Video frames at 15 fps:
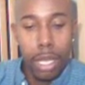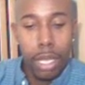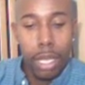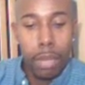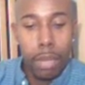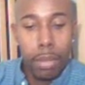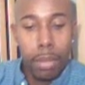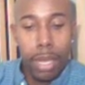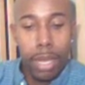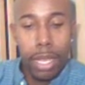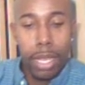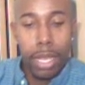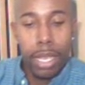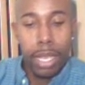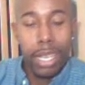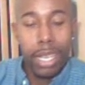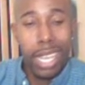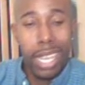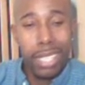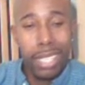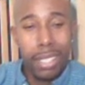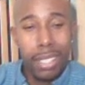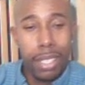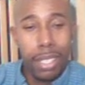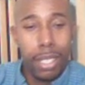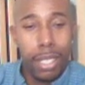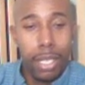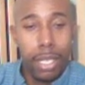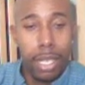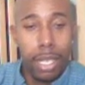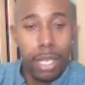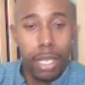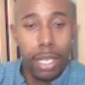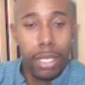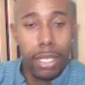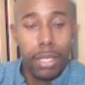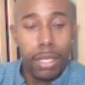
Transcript: my next to the youngest,